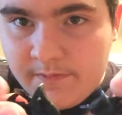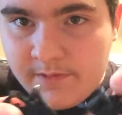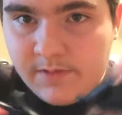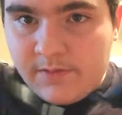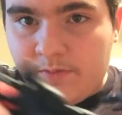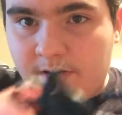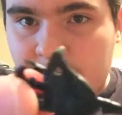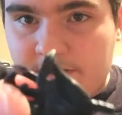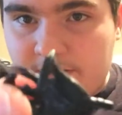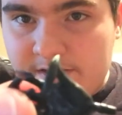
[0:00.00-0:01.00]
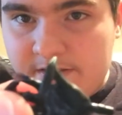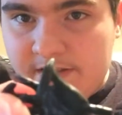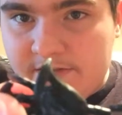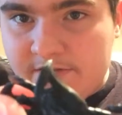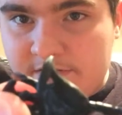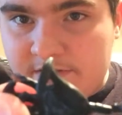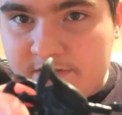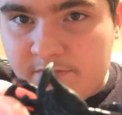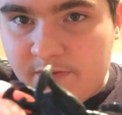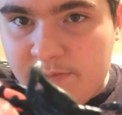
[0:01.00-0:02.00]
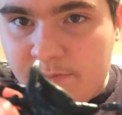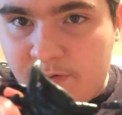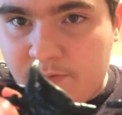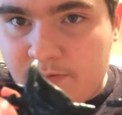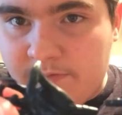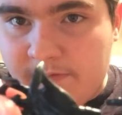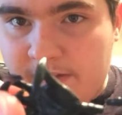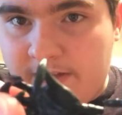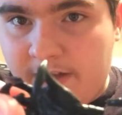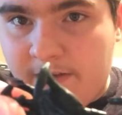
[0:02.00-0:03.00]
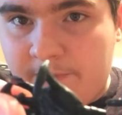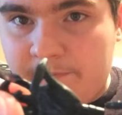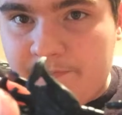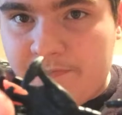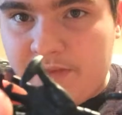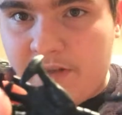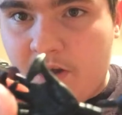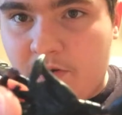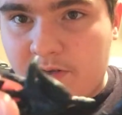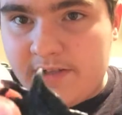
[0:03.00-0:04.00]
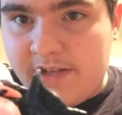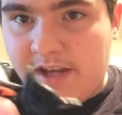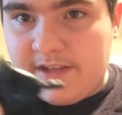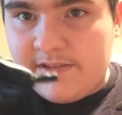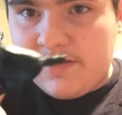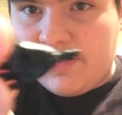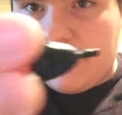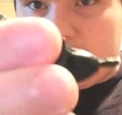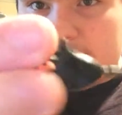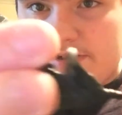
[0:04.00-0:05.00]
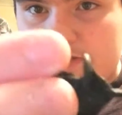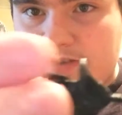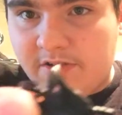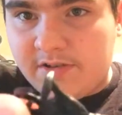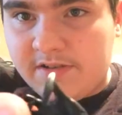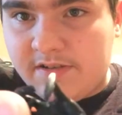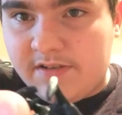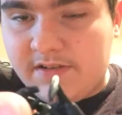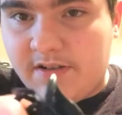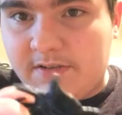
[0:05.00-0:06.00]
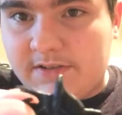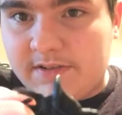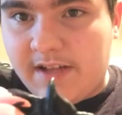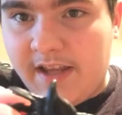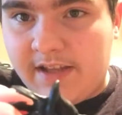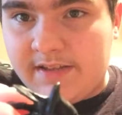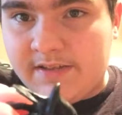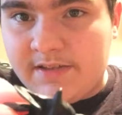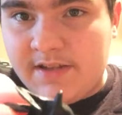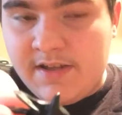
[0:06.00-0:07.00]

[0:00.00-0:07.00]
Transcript: These look really nice. These are just a remold of the Carnage hands, the Carnage and Toxin hands.